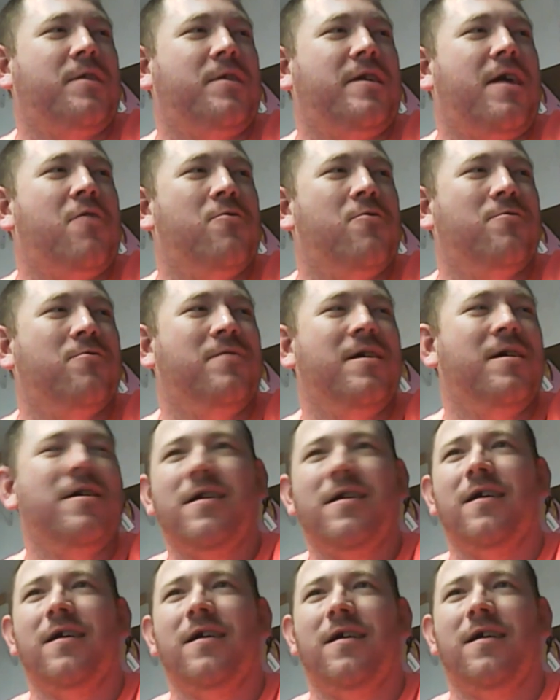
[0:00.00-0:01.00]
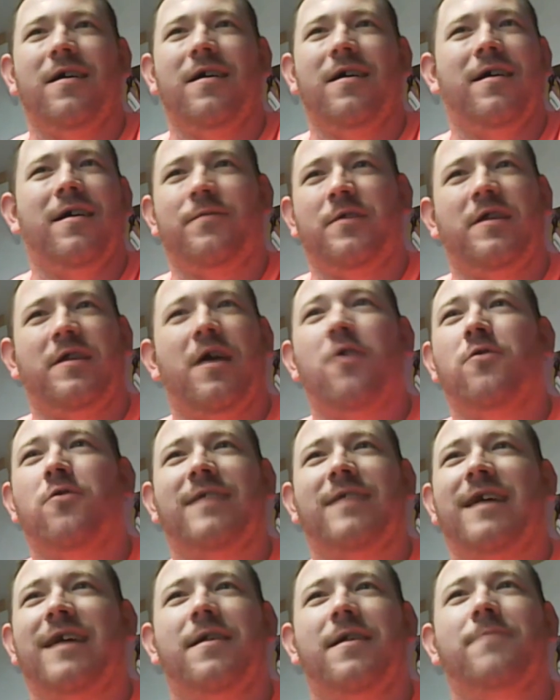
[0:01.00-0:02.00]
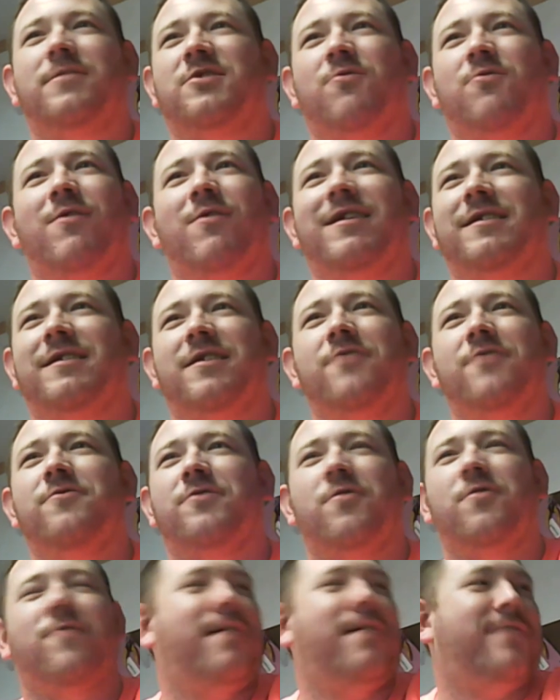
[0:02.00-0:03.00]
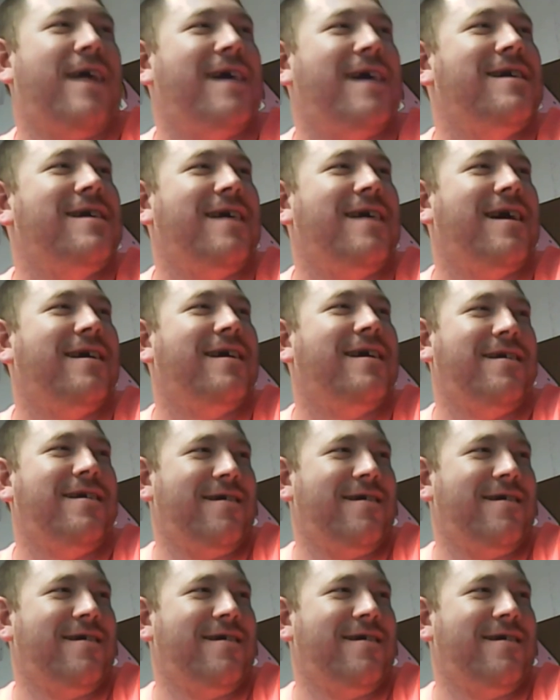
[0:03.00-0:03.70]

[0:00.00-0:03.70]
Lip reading: don't, that number 22 is going to have a heyday.